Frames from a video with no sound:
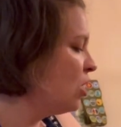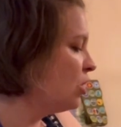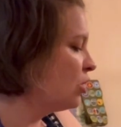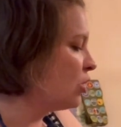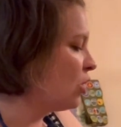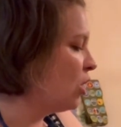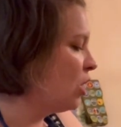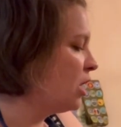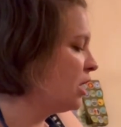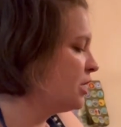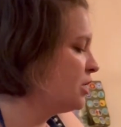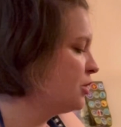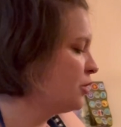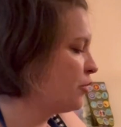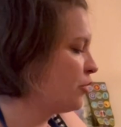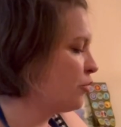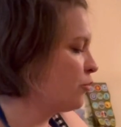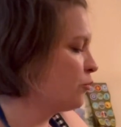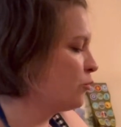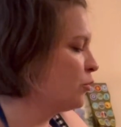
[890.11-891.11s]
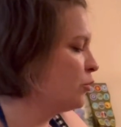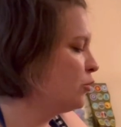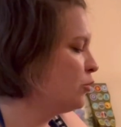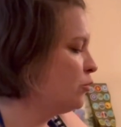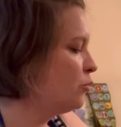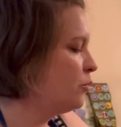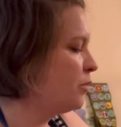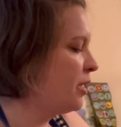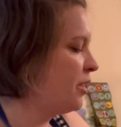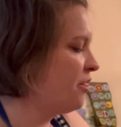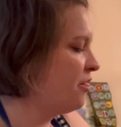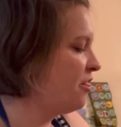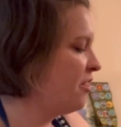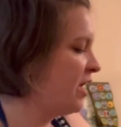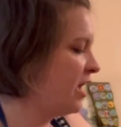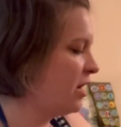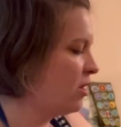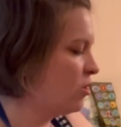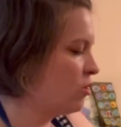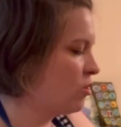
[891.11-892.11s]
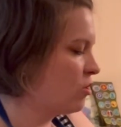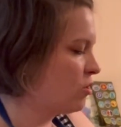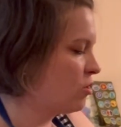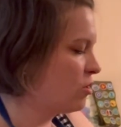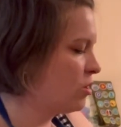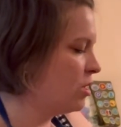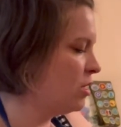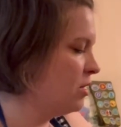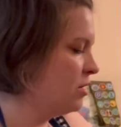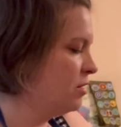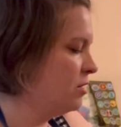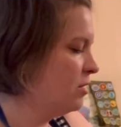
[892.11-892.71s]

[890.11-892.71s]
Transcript: gone through their